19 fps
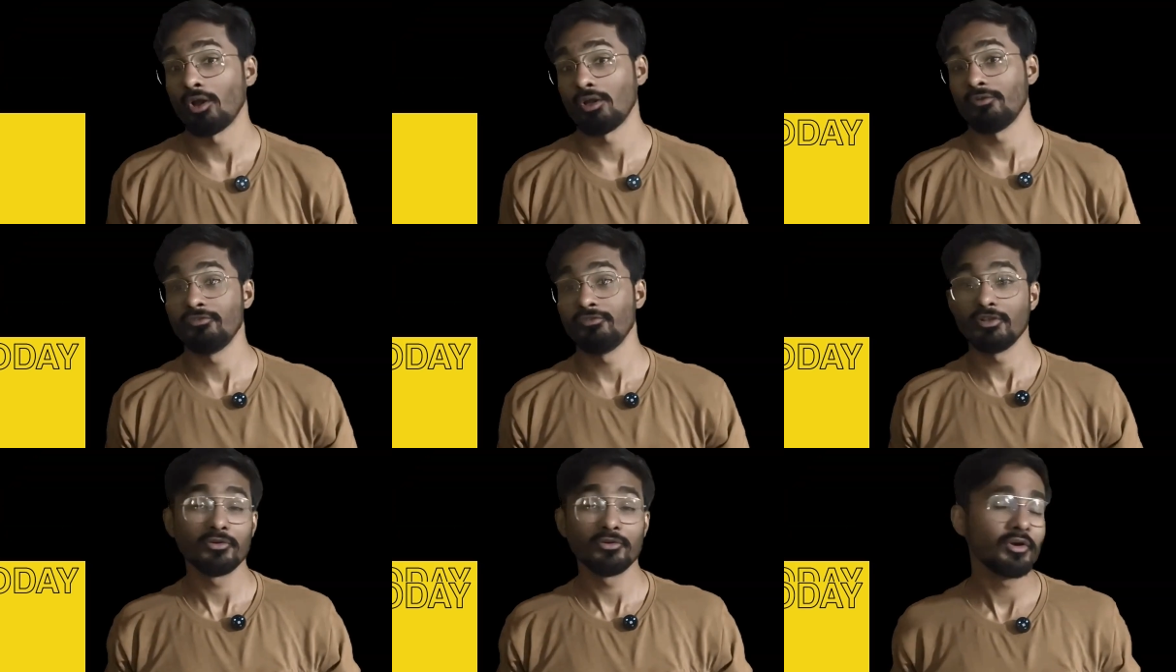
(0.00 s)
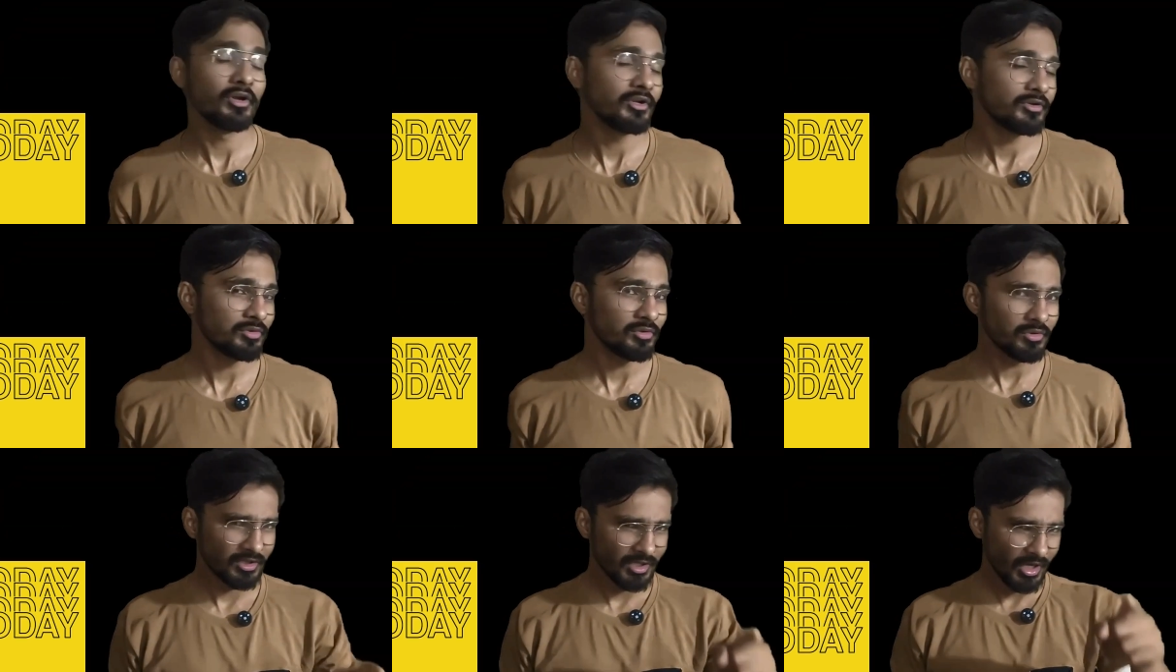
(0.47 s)
What we are
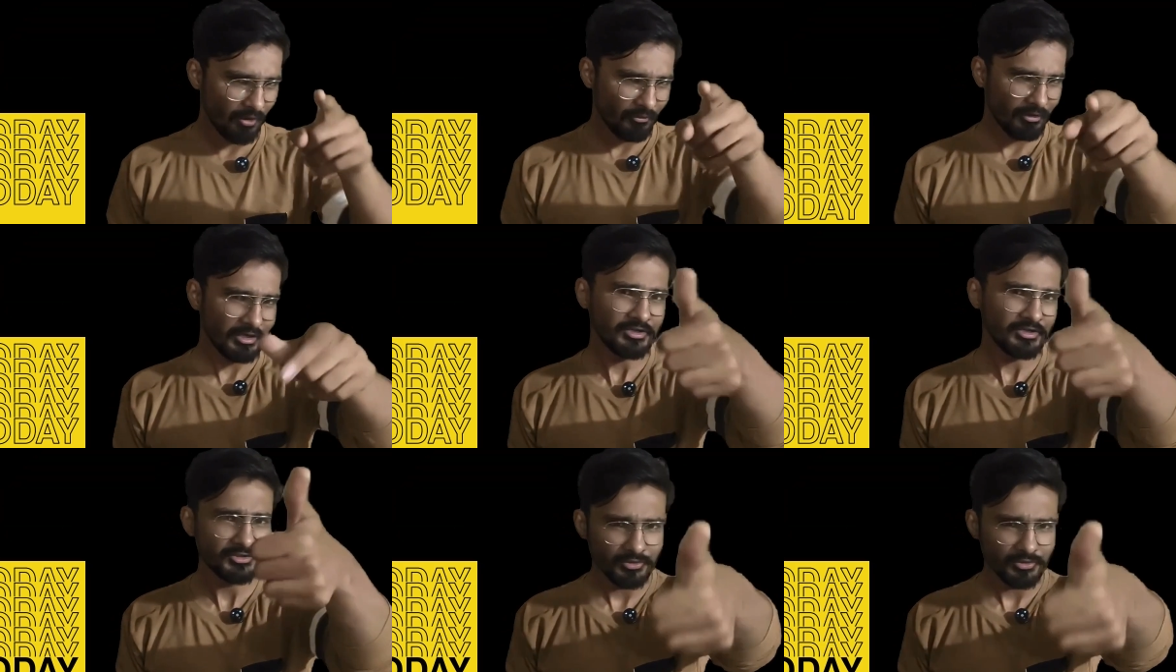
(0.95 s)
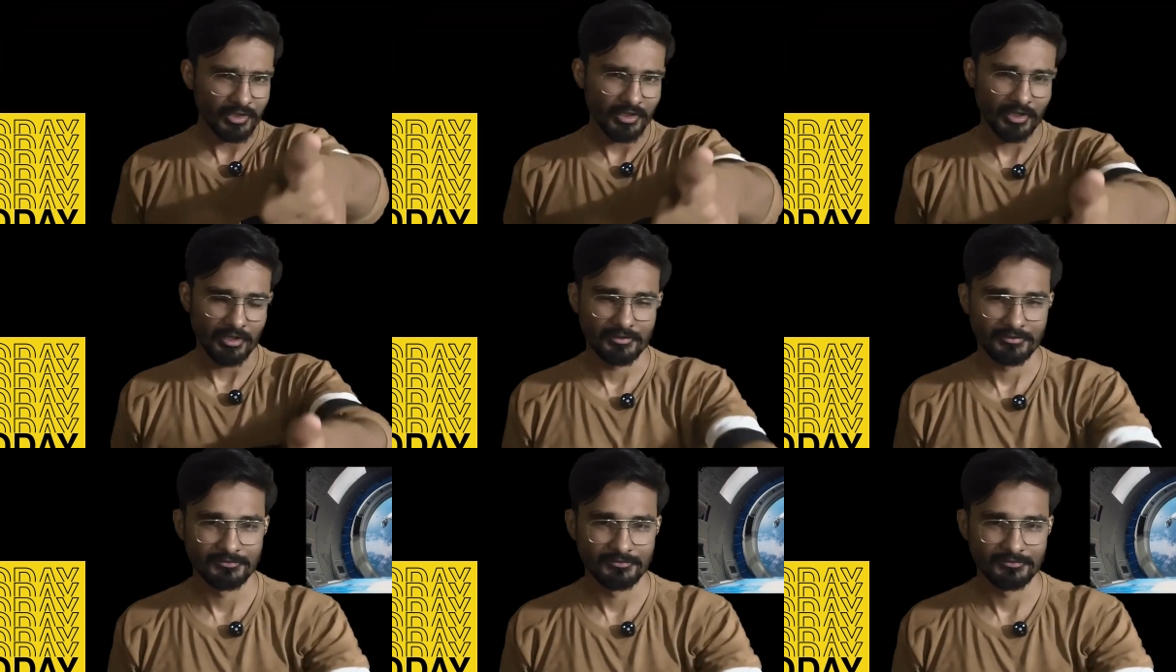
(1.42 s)
going to cover today.